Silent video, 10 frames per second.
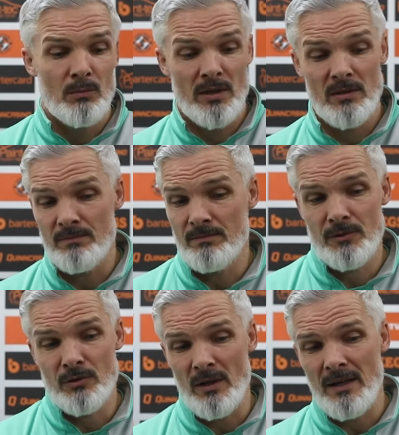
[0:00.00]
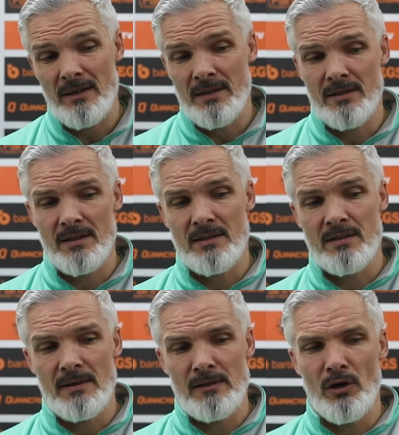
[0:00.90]
Well, I
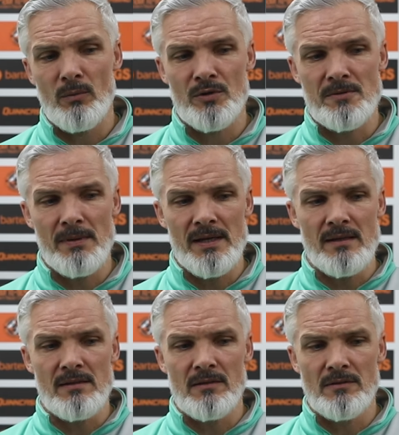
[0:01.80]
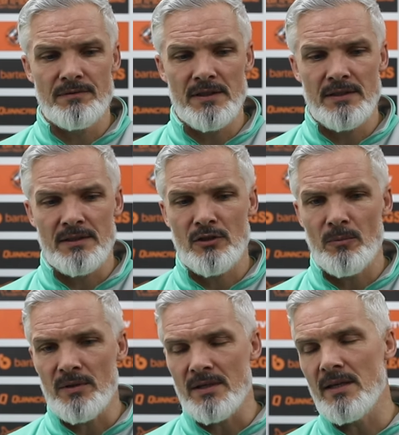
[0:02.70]
think a lot was made of the
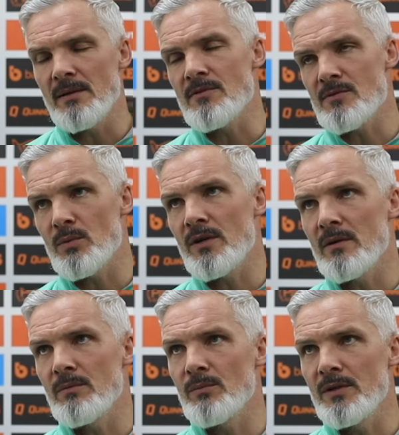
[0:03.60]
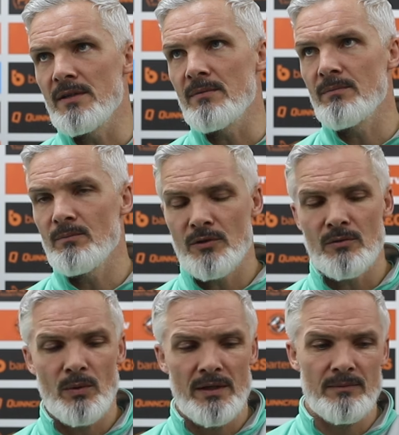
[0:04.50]
couple of games where we,
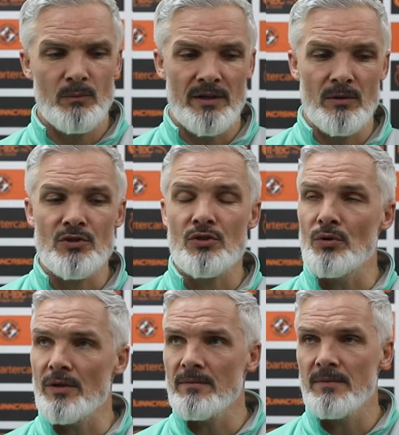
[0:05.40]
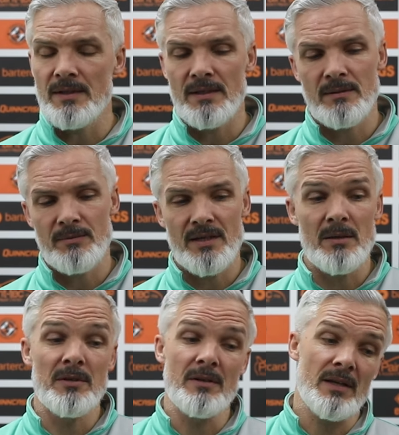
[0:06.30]
went without scoring. The
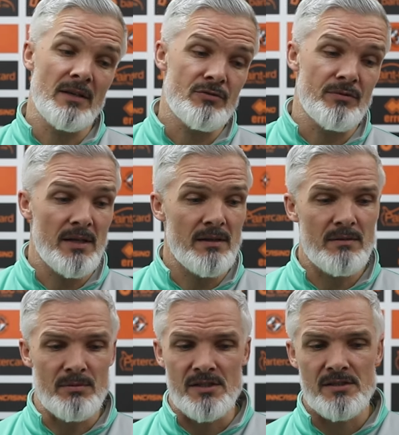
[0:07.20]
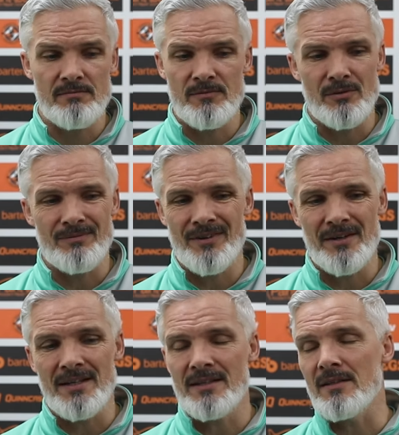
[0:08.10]
game here against Raith was,
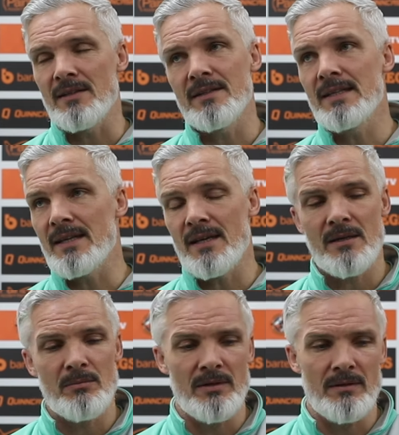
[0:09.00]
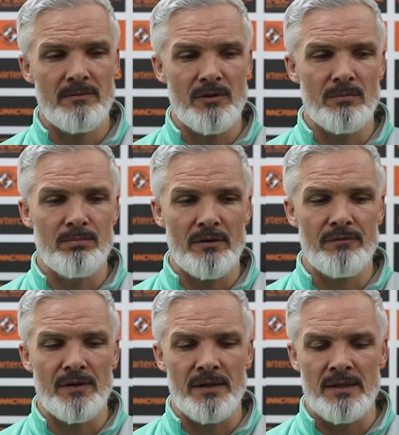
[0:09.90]
very little in the game, and but
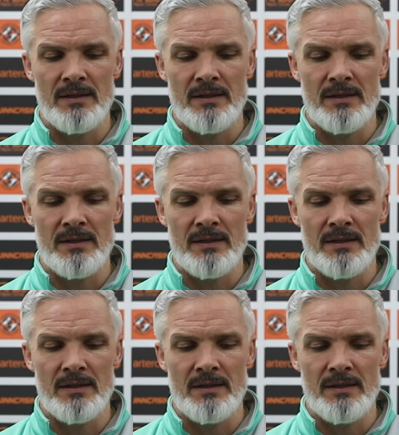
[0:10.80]
for